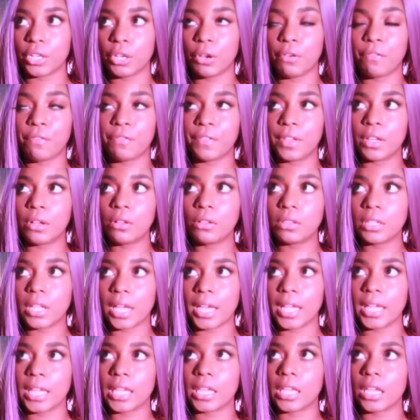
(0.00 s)
You feel
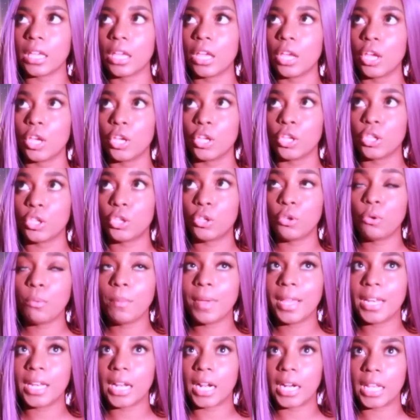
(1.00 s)
like you
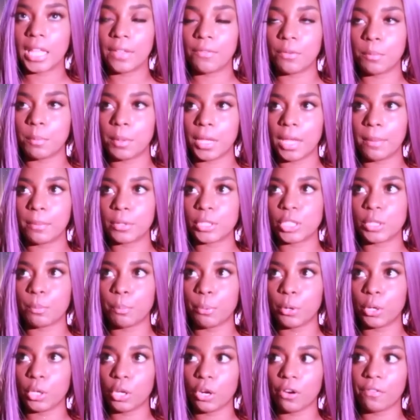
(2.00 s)
may not even be able to
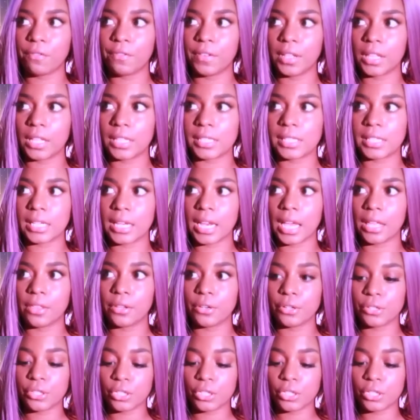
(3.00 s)
put your feelings together.